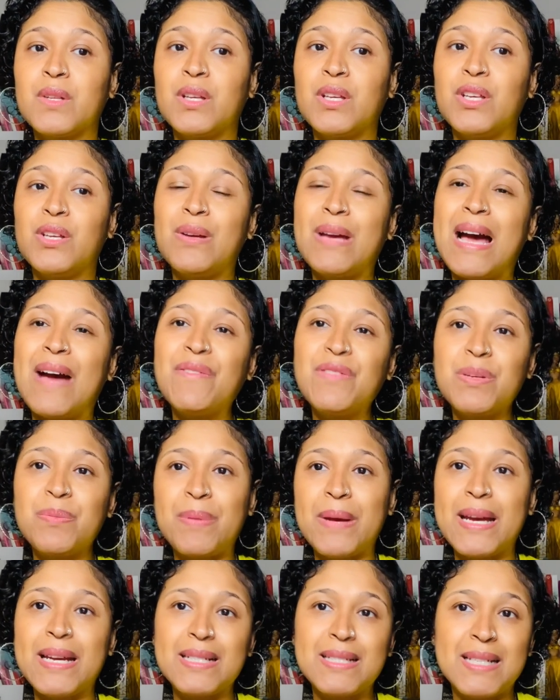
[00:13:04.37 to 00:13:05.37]
you have to
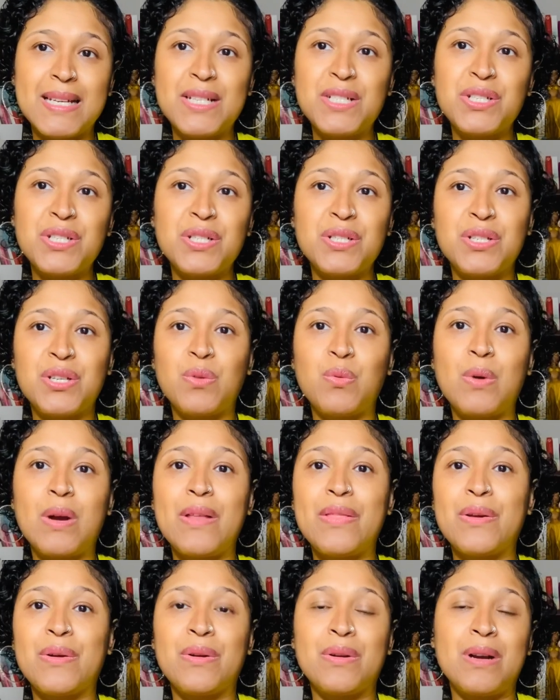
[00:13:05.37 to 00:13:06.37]
pay attention to
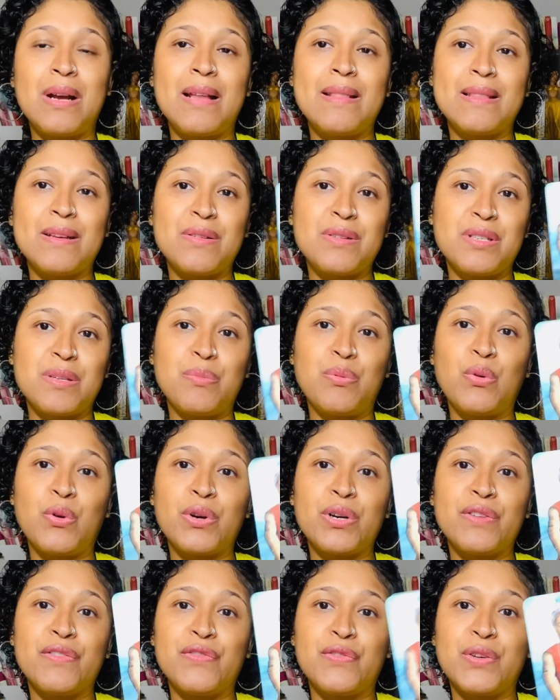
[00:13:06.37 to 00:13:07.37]
whether or not they're
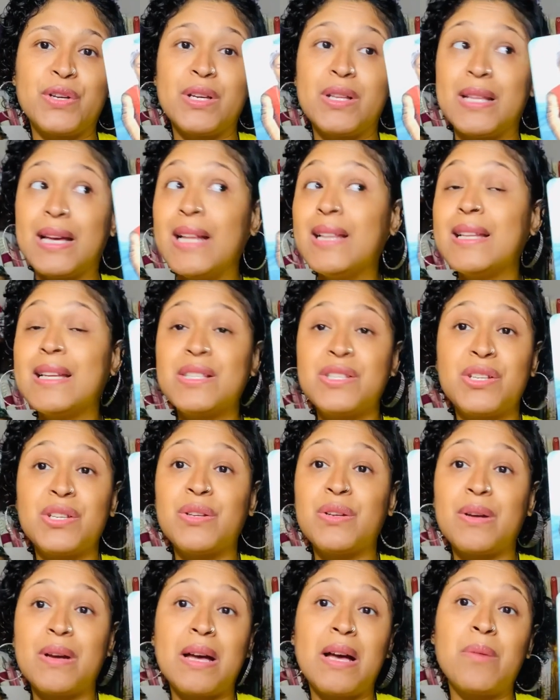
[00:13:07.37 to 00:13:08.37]
supportive for you. That lets you
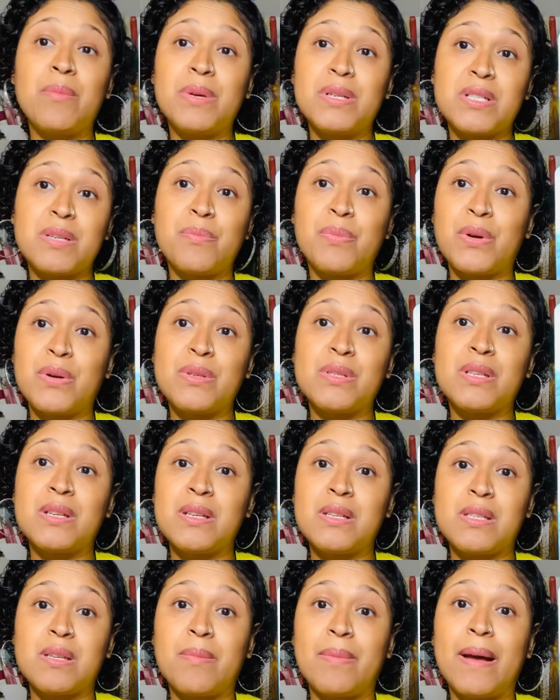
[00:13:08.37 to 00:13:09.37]
know how much a person
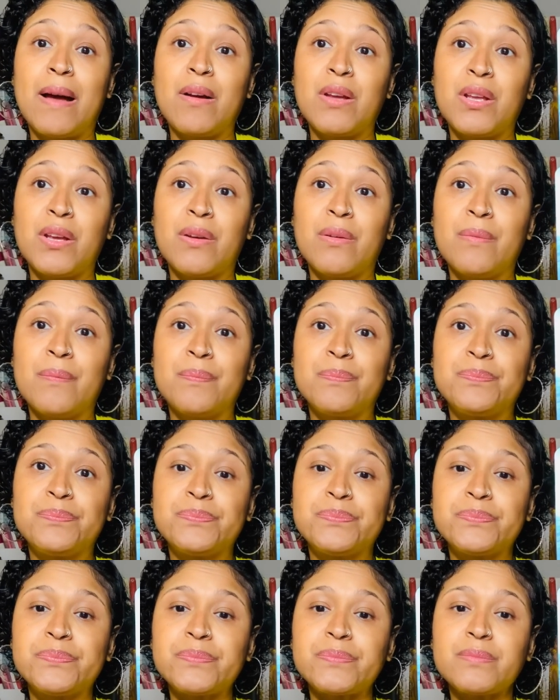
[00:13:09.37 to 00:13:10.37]
is about you.
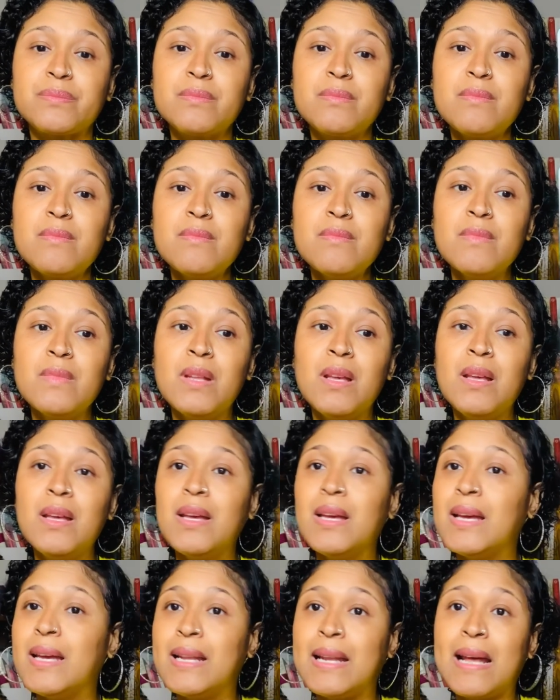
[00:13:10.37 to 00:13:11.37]

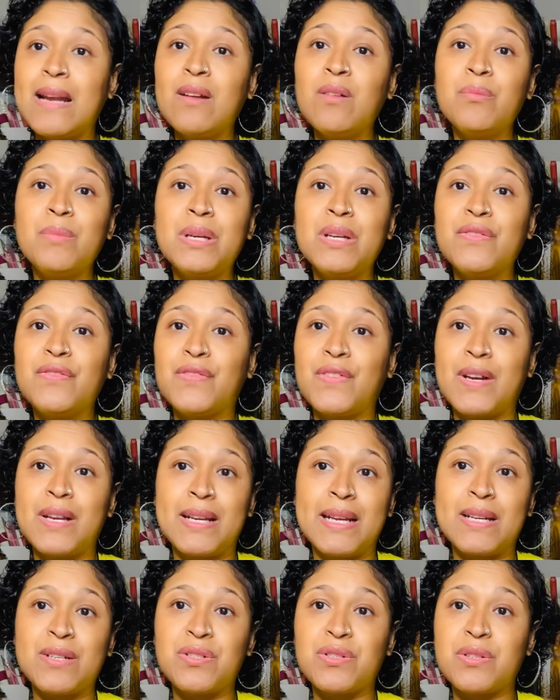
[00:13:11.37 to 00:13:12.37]
And I don't mean
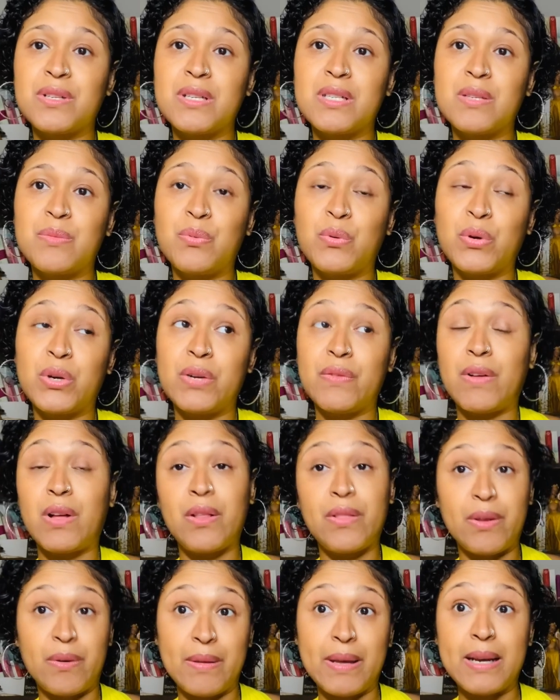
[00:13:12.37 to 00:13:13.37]
financially supportive,
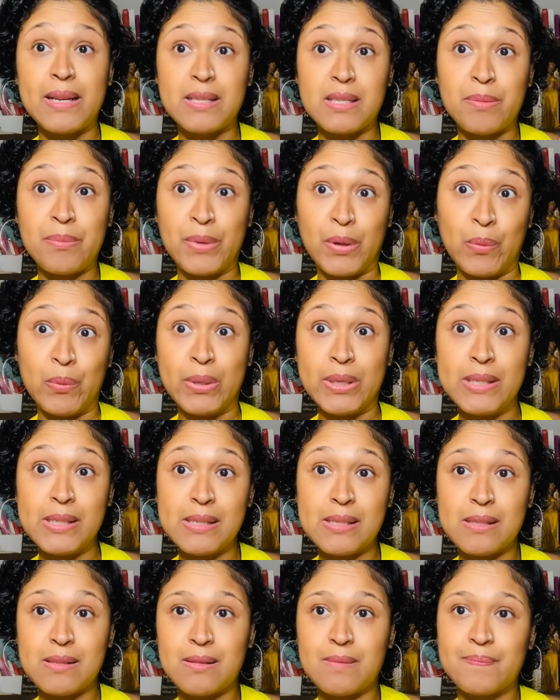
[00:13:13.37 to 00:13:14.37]
although that is a
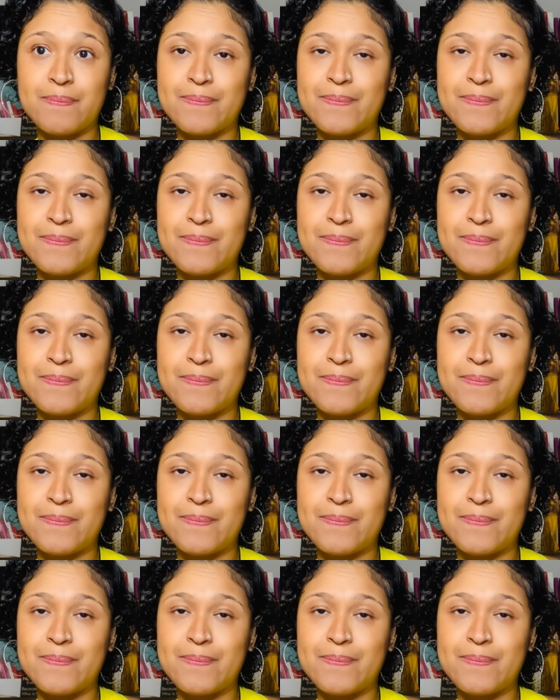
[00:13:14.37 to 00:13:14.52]
bonus,